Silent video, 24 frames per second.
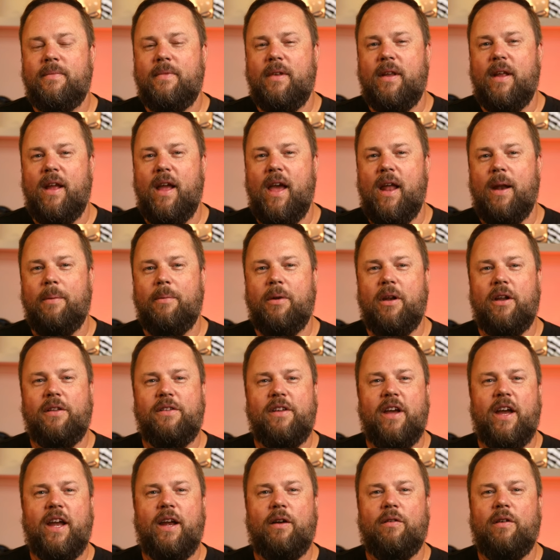And I'm going to tell
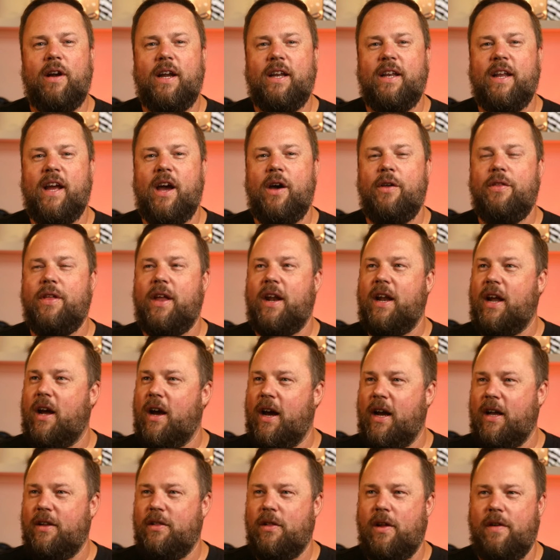you right now that I
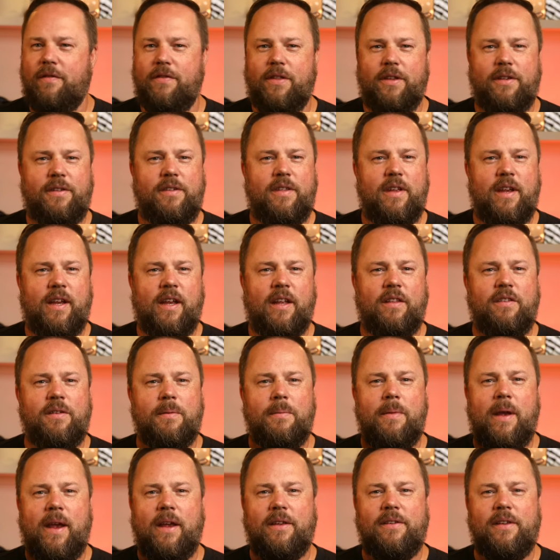love this thing. It's
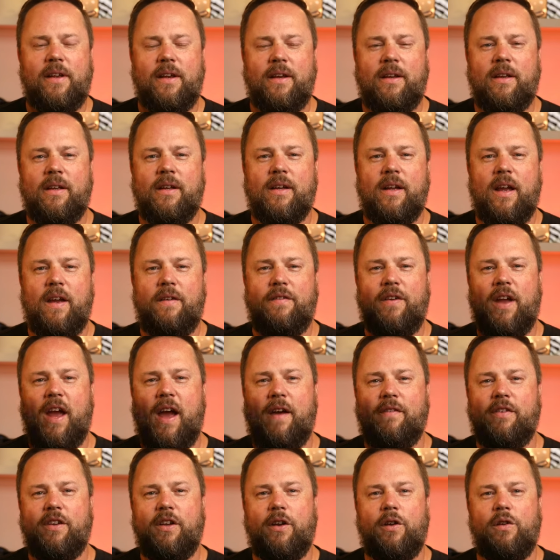amazing. If you
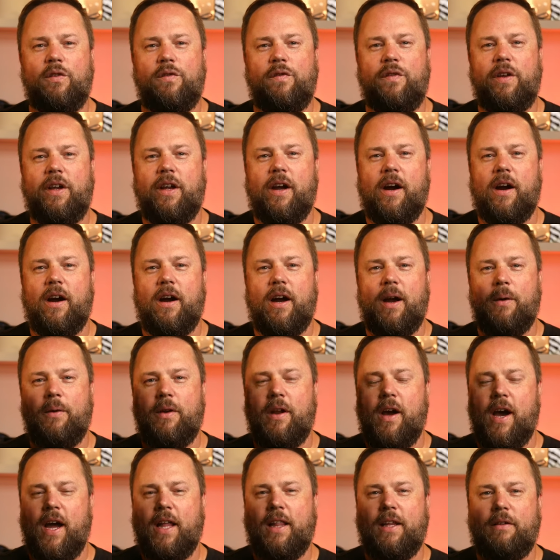haven't used VR, I would
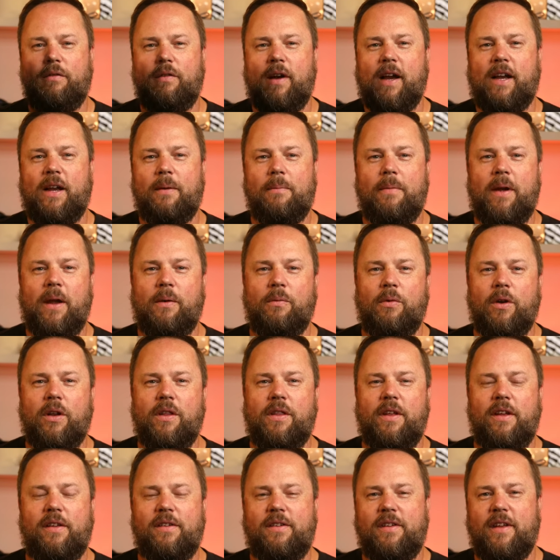highly recommend one of
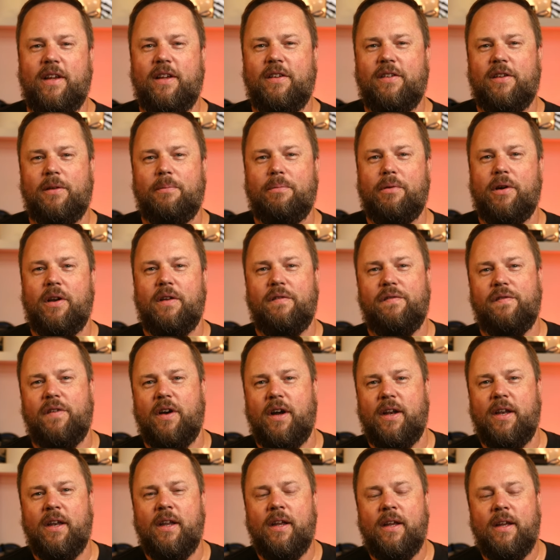these things. They're pretty fun.